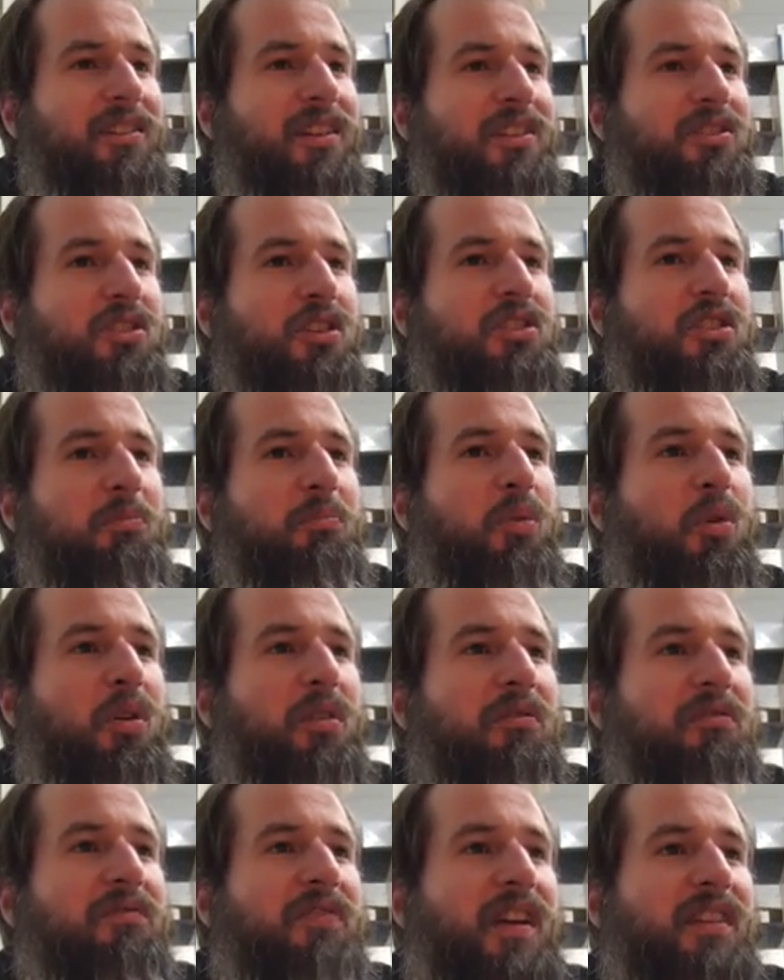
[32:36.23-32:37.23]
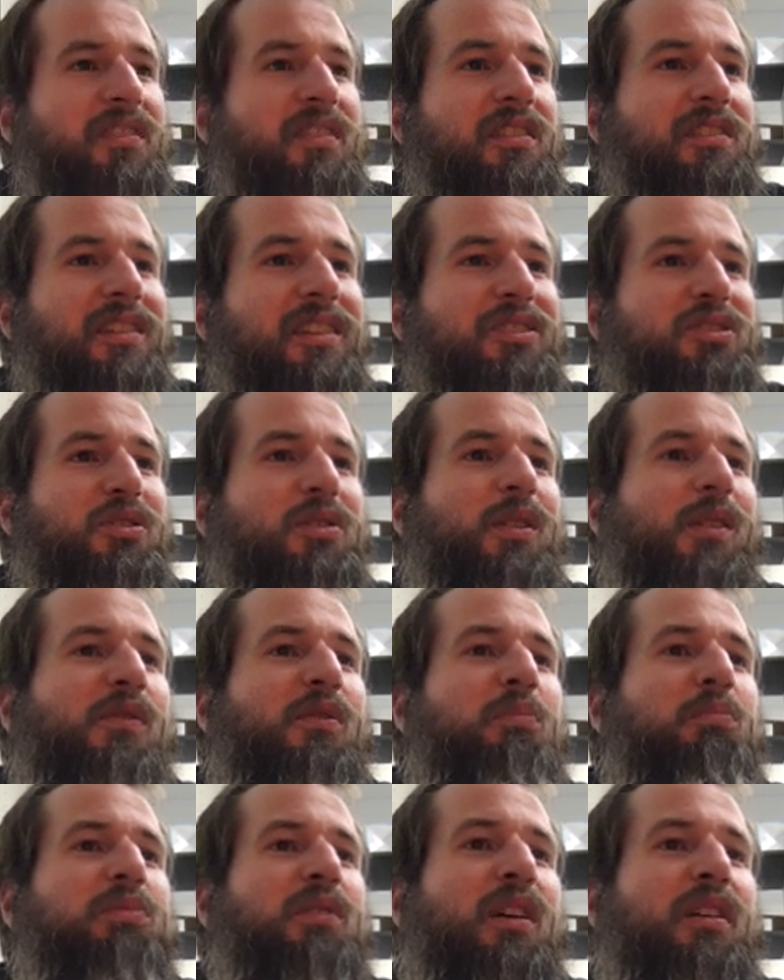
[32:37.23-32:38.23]
cholesterol has an important effect on cholesterol
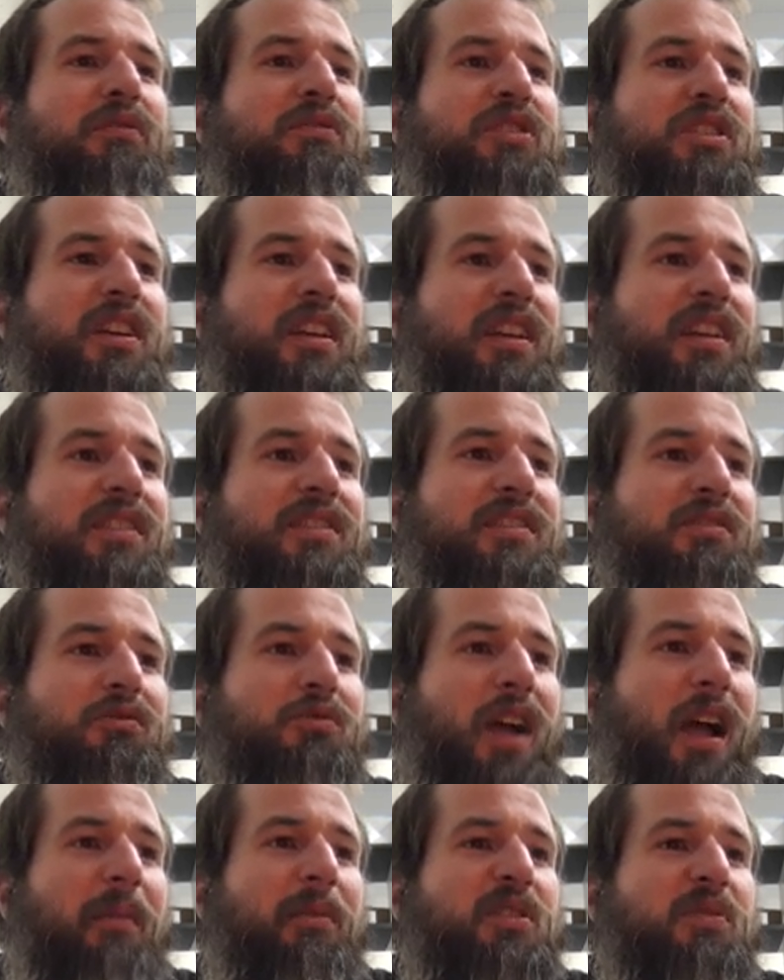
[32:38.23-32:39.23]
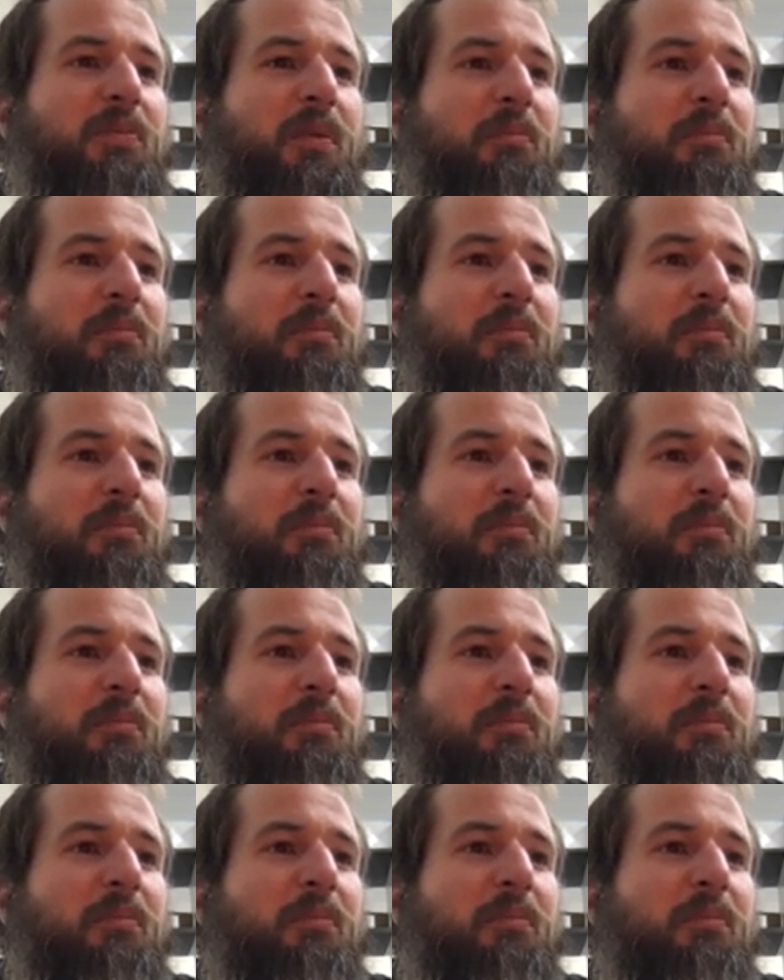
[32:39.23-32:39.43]
level in blood of chickens and rabbits,